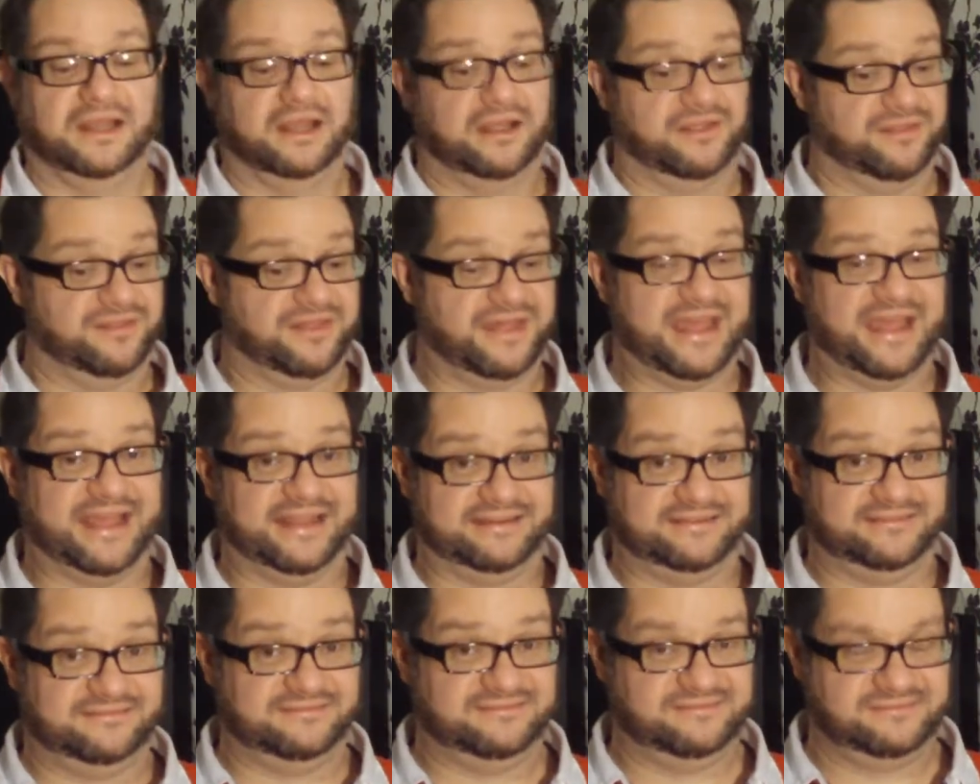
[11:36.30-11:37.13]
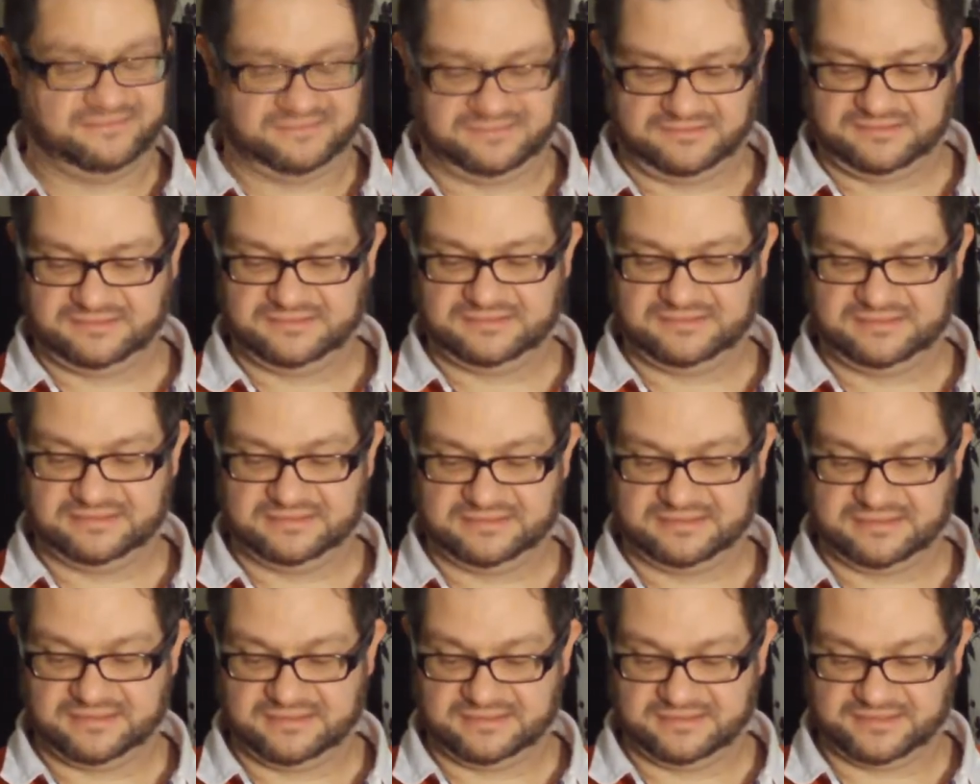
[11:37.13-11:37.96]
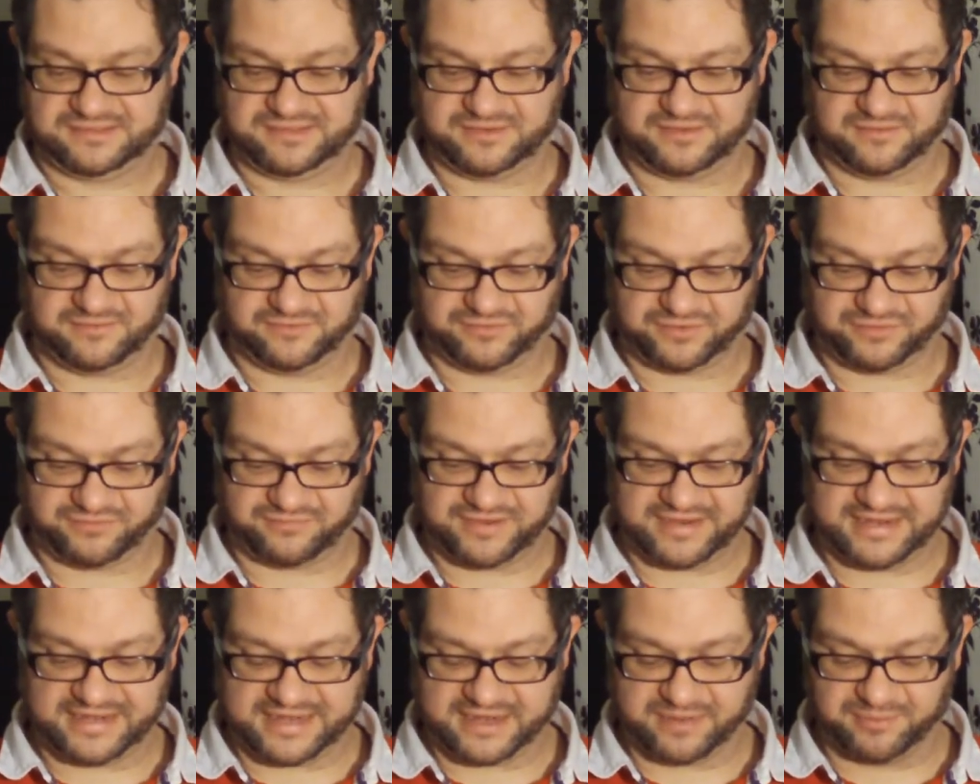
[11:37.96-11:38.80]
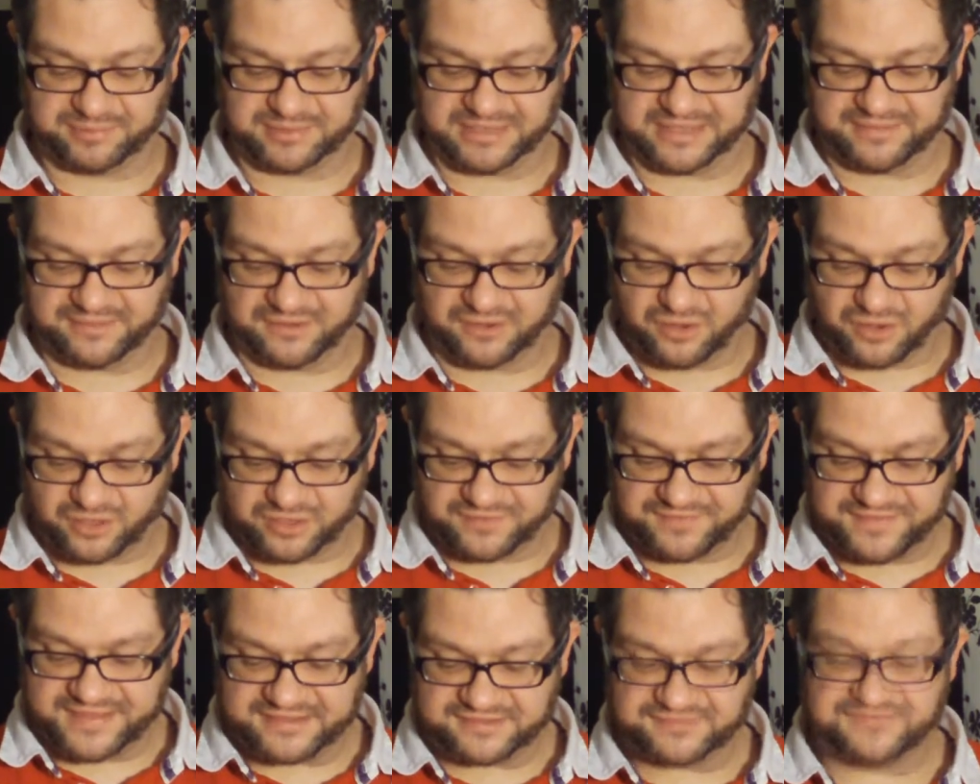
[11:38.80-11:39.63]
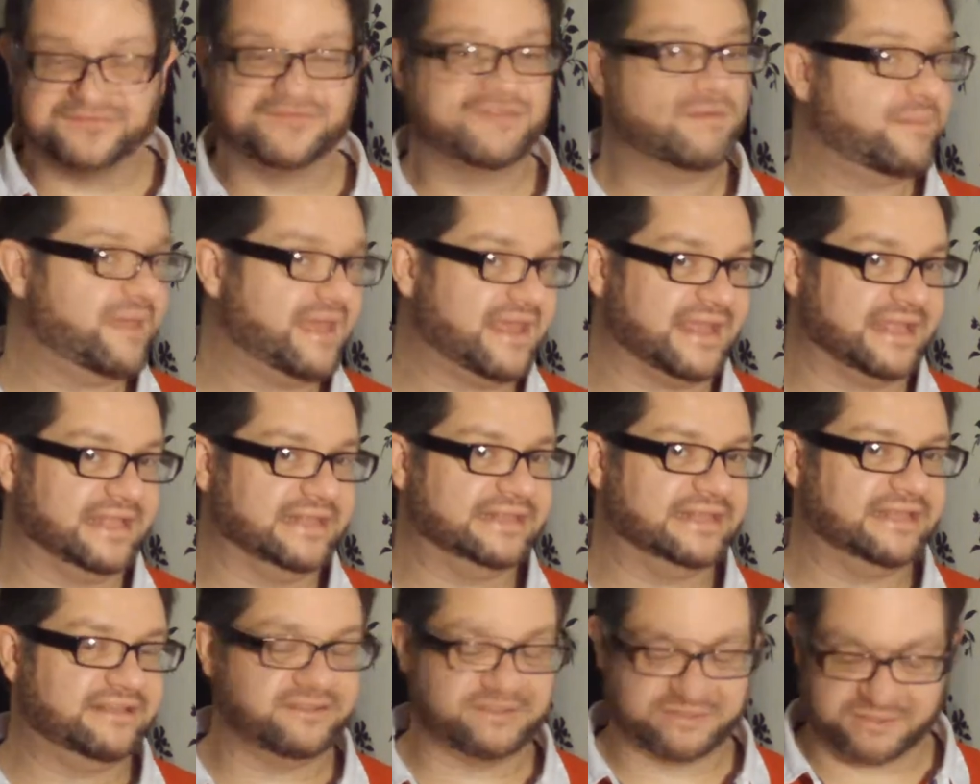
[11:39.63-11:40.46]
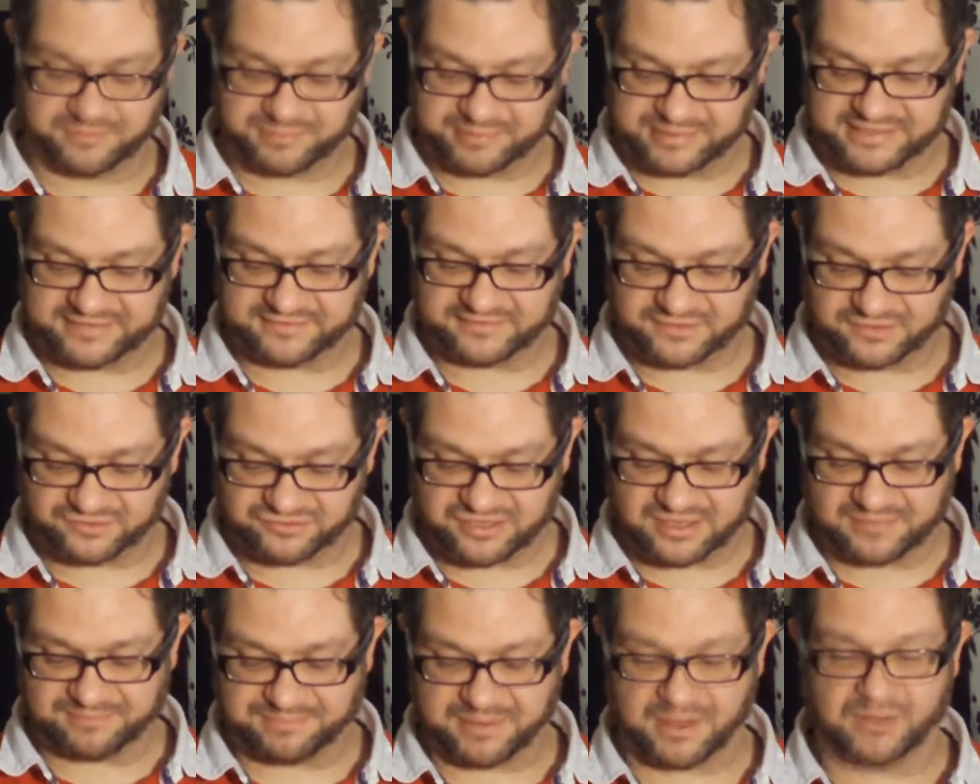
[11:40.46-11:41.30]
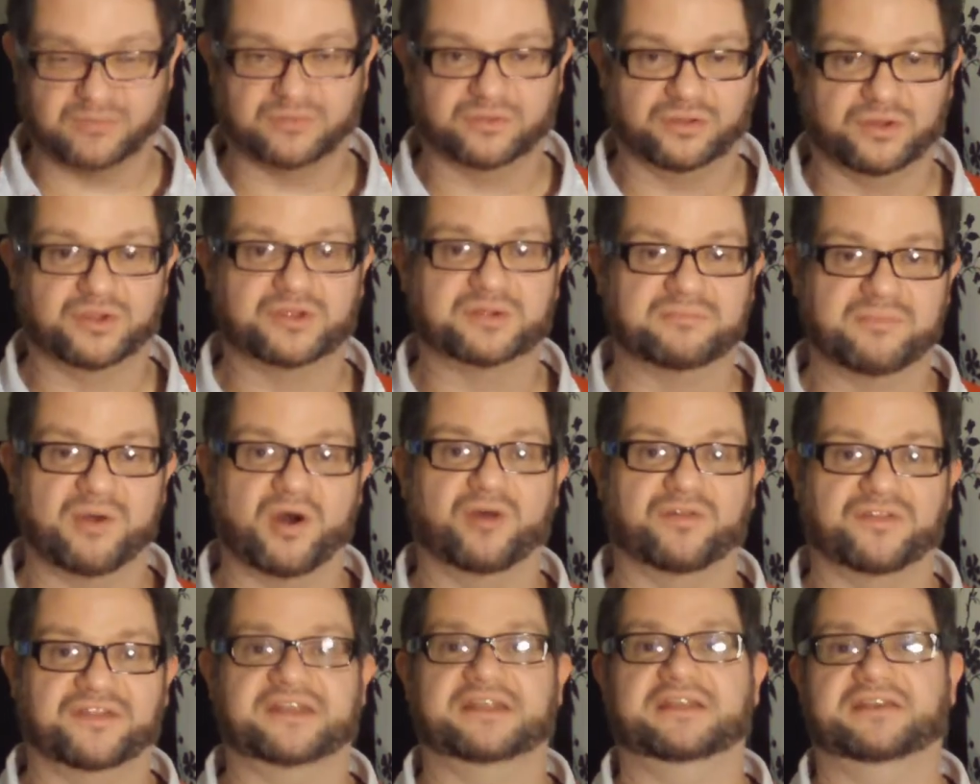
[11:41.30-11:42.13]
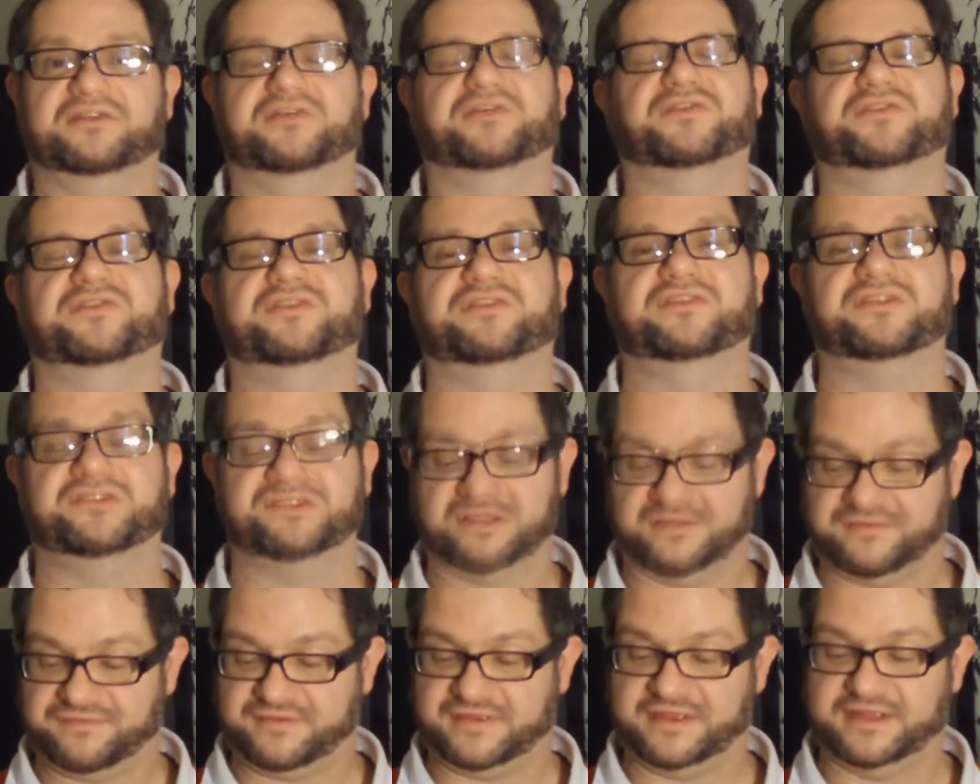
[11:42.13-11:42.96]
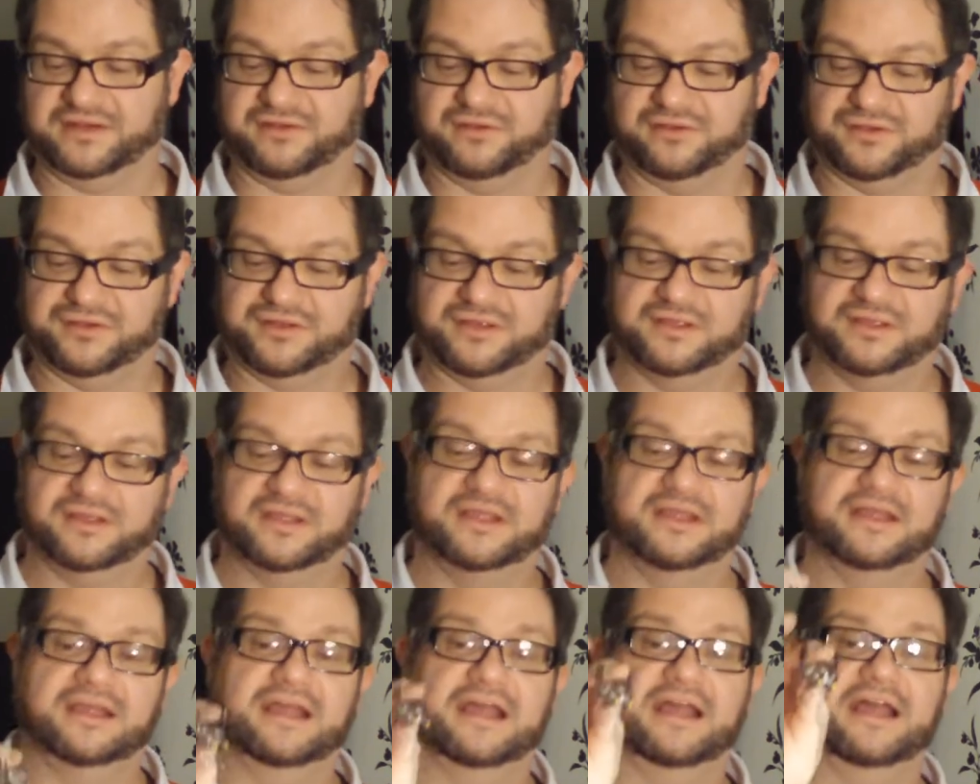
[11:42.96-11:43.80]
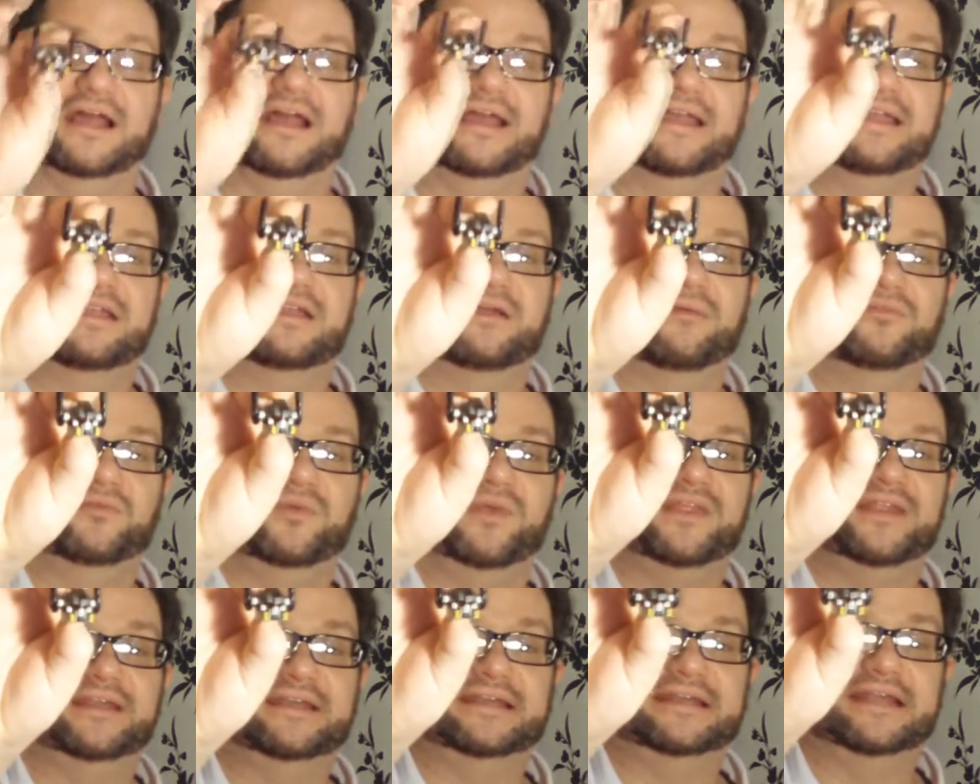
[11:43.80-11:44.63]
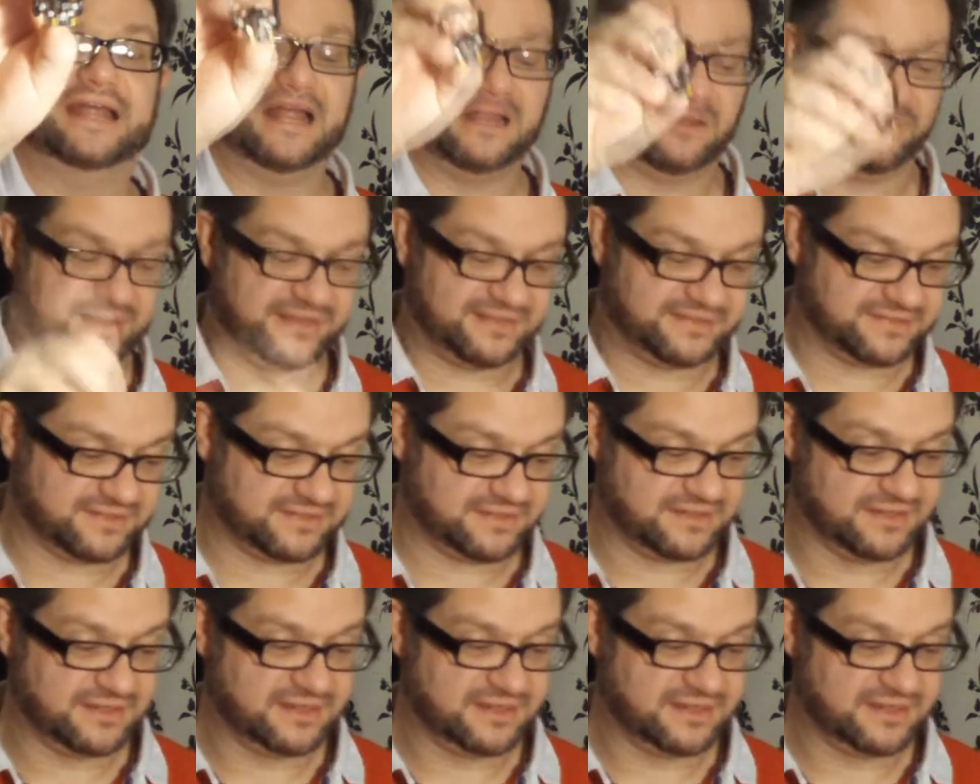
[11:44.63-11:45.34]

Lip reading: And then, to really complete the look, and this, for me, this completes the Treadbolt look more than it does the Jetfire look. He comes with a little helmet.